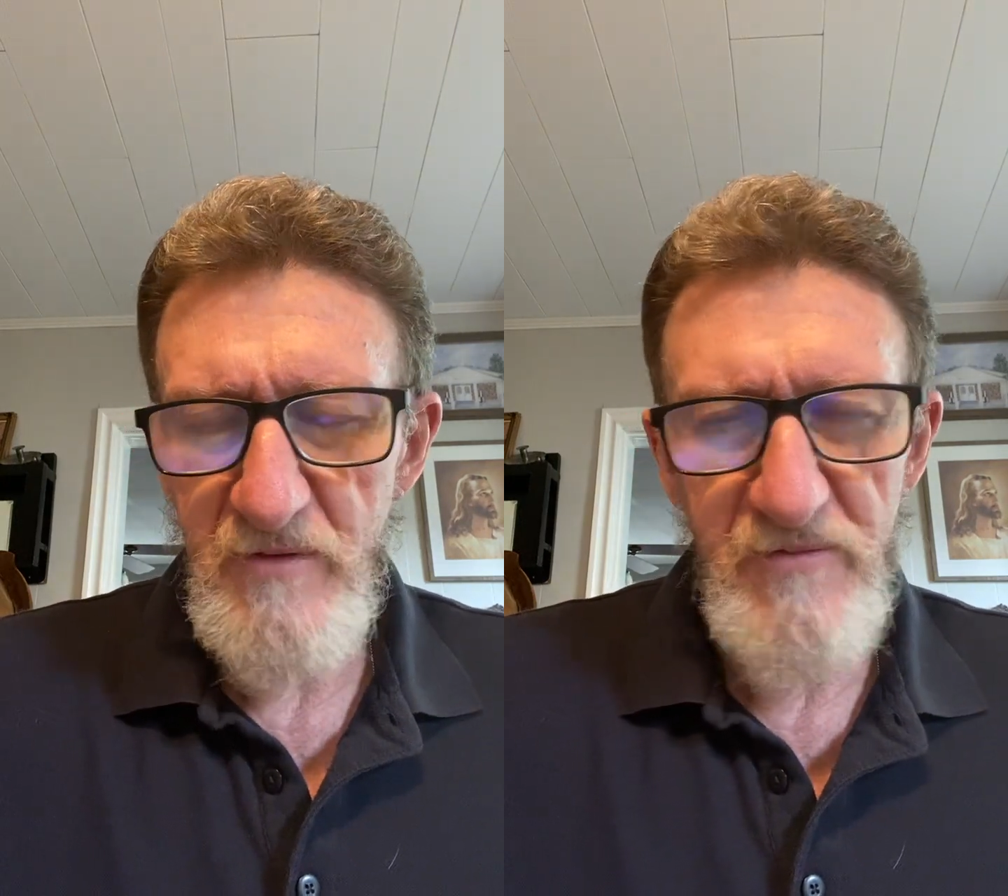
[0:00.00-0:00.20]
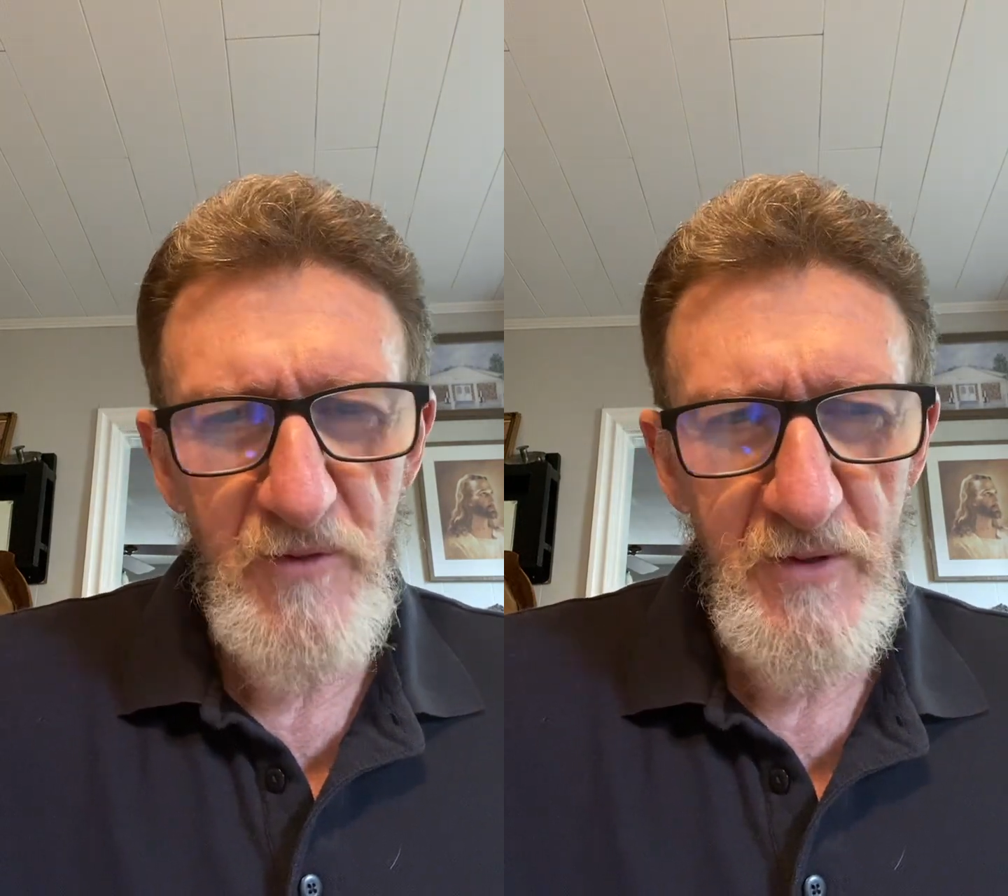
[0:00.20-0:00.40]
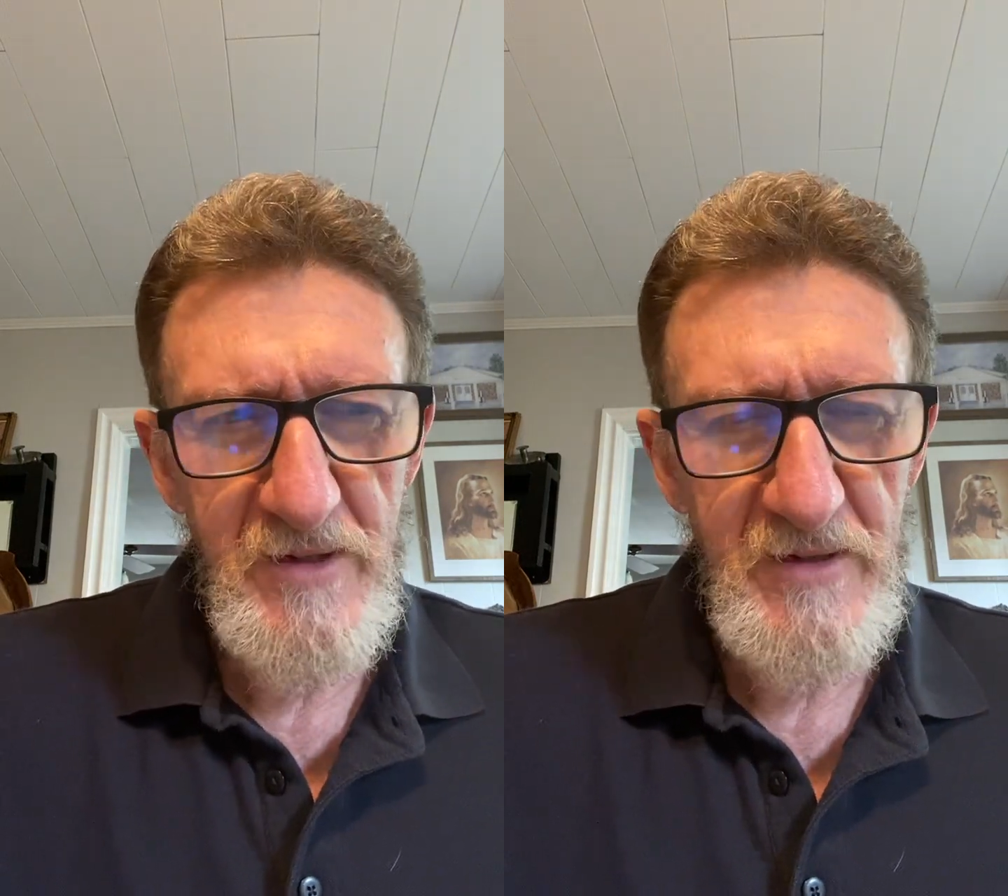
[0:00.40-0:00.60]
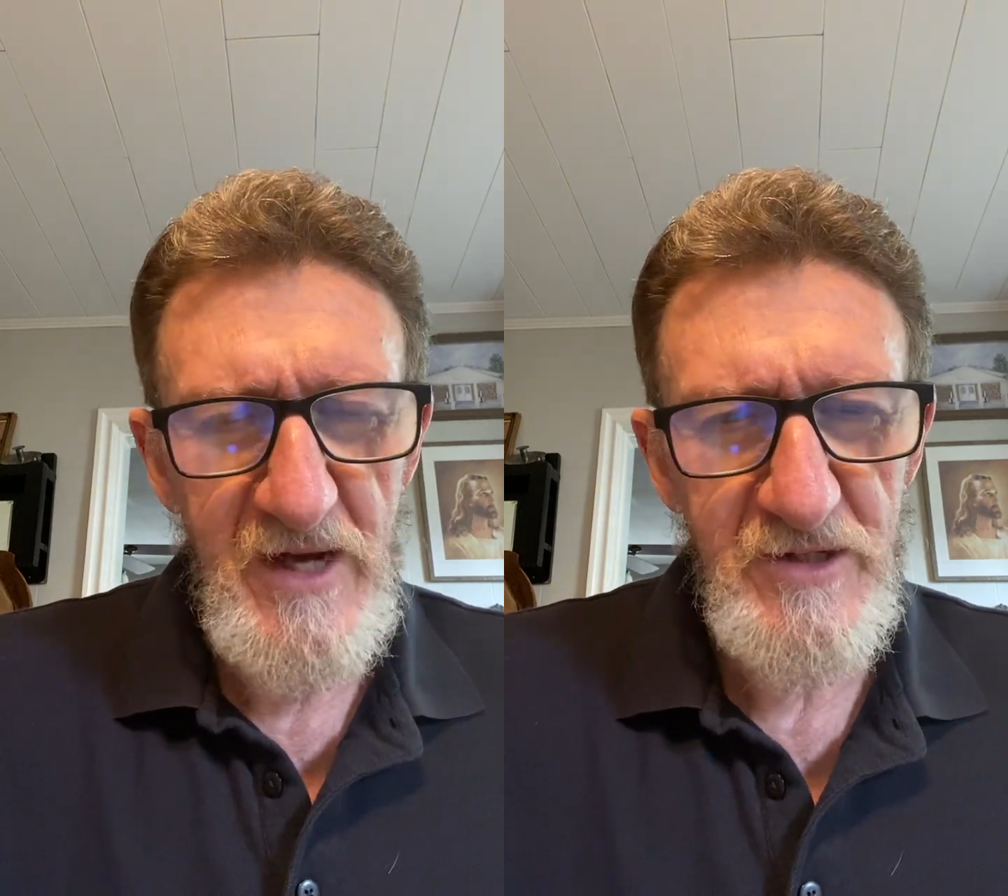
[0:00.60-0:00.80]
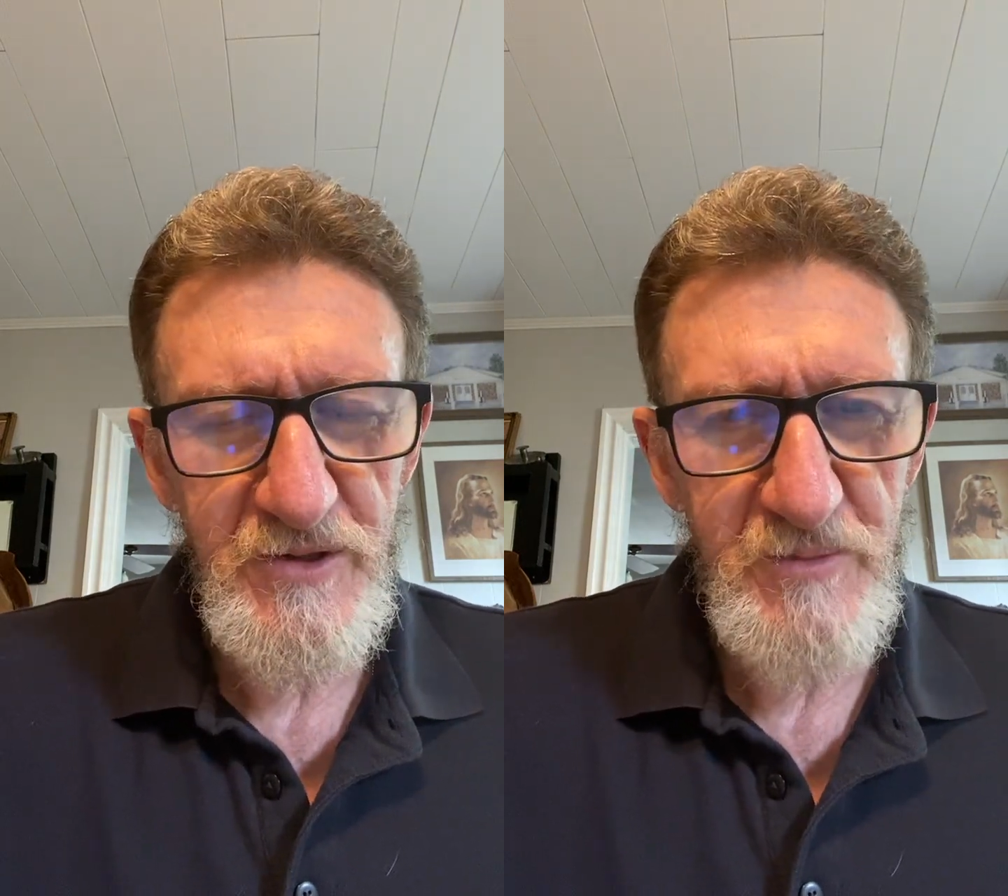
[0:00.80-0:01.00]
40
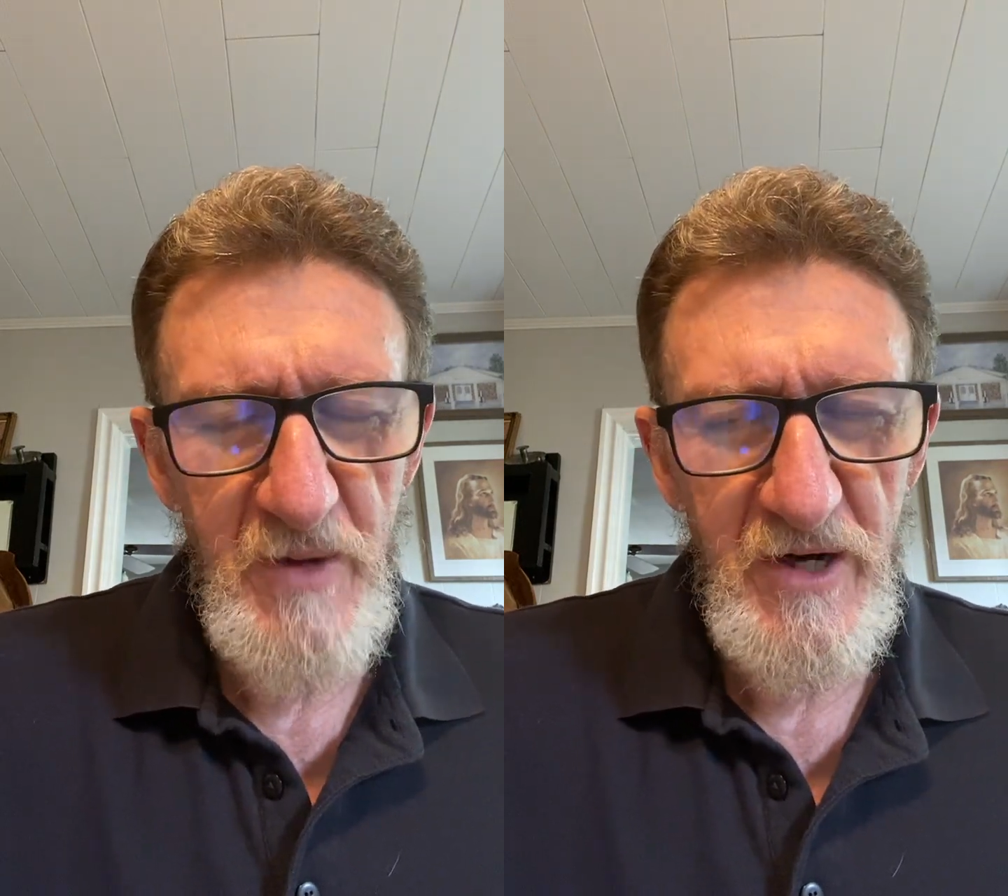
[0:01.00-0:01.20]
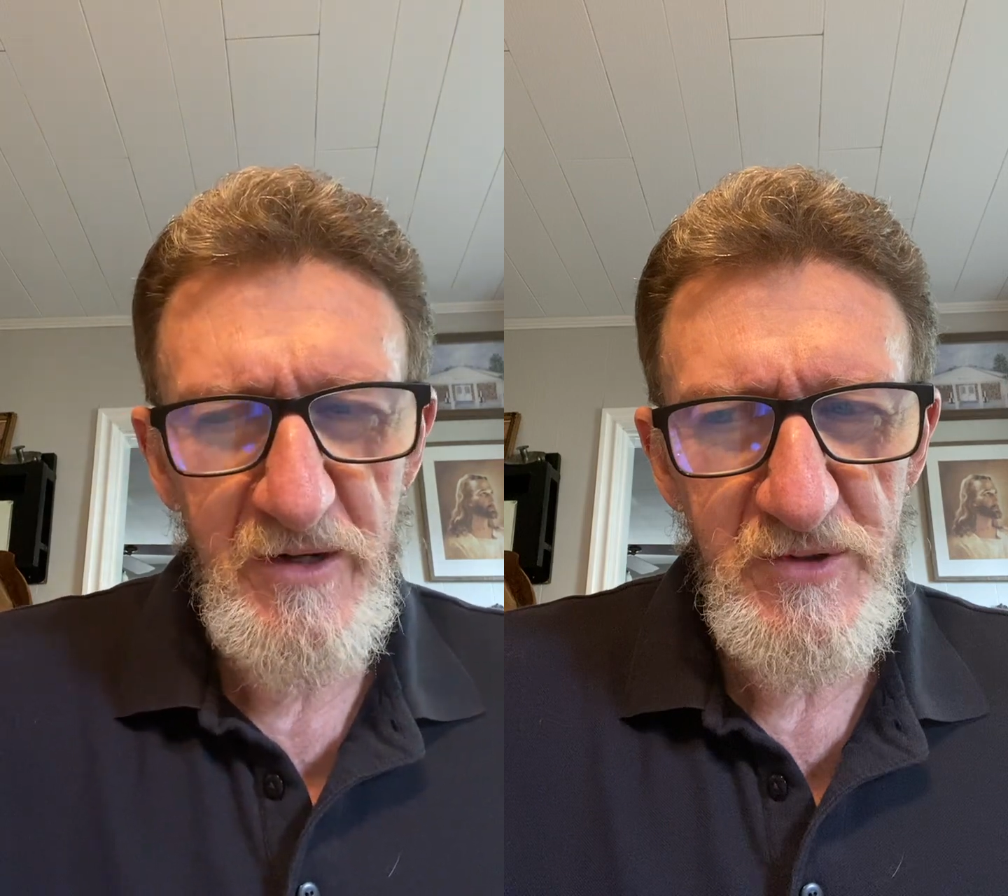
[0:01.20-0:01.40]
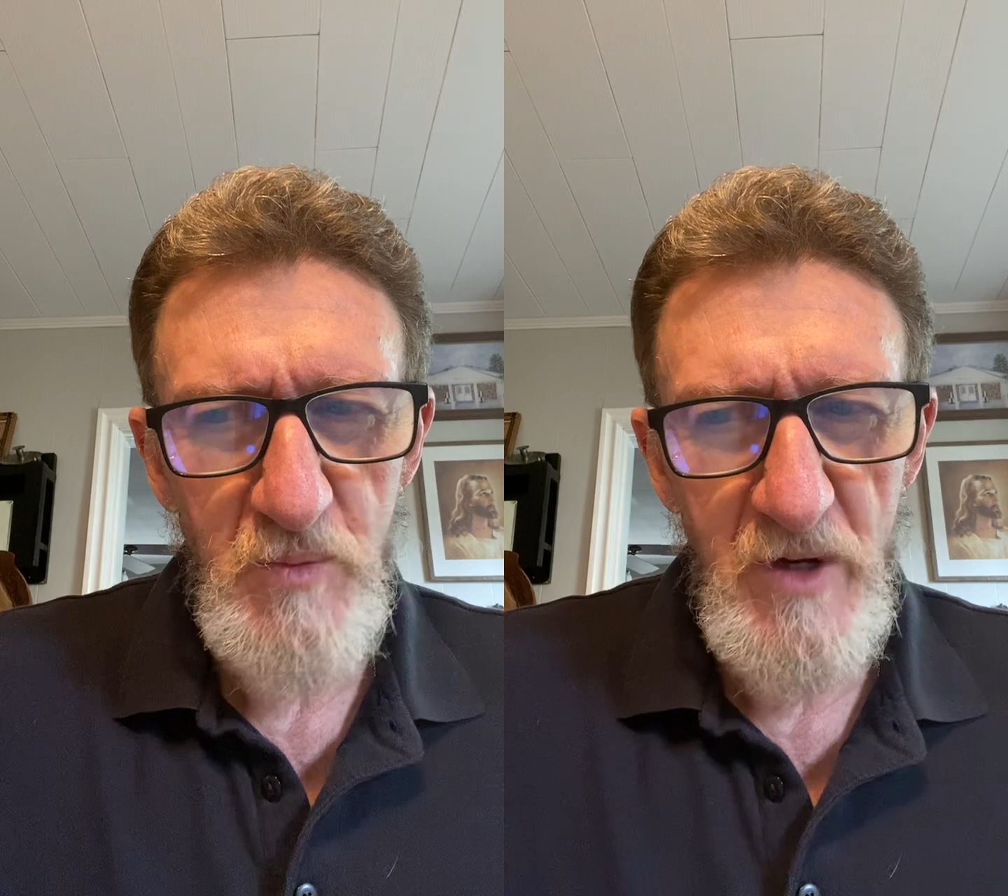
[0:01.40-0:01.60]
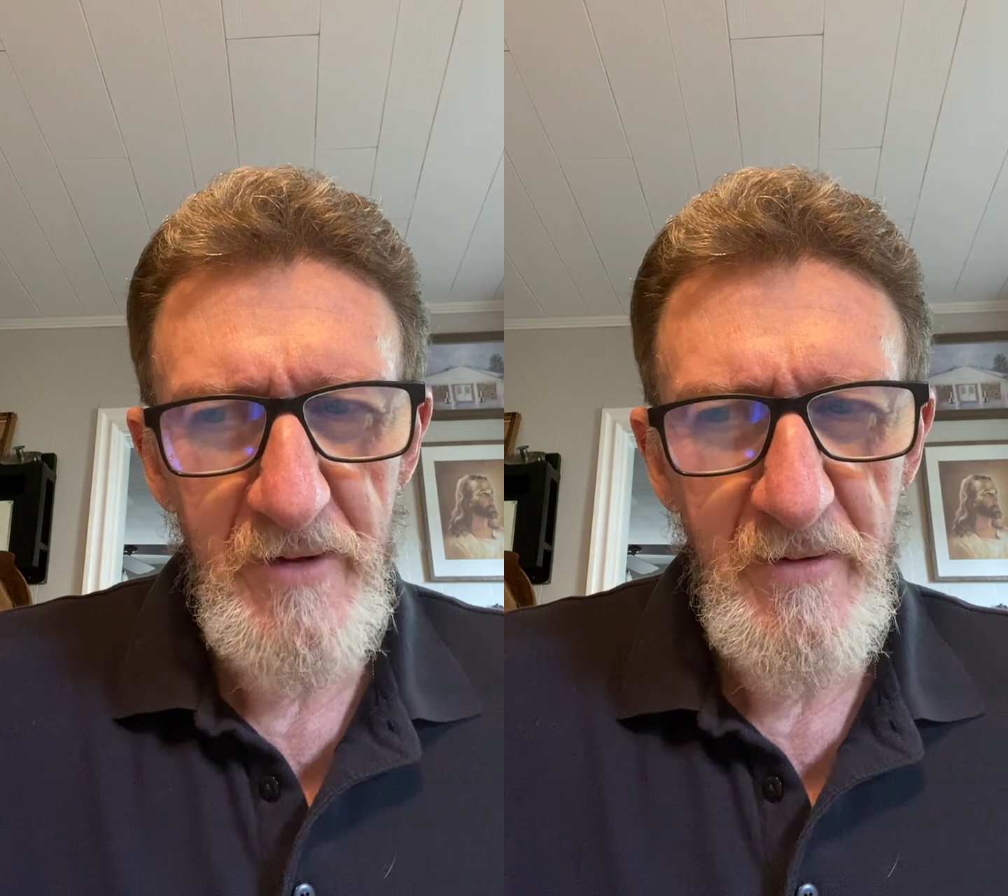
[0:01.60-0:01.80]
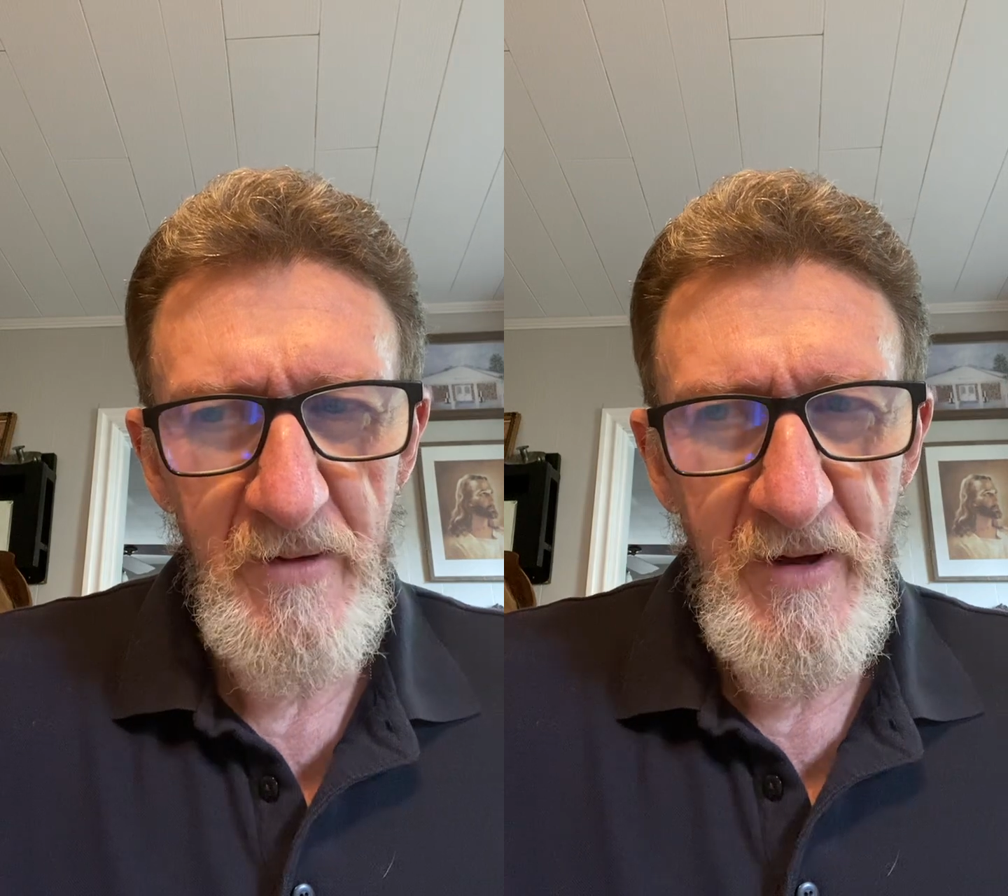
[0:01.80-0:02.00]
lashes minus one,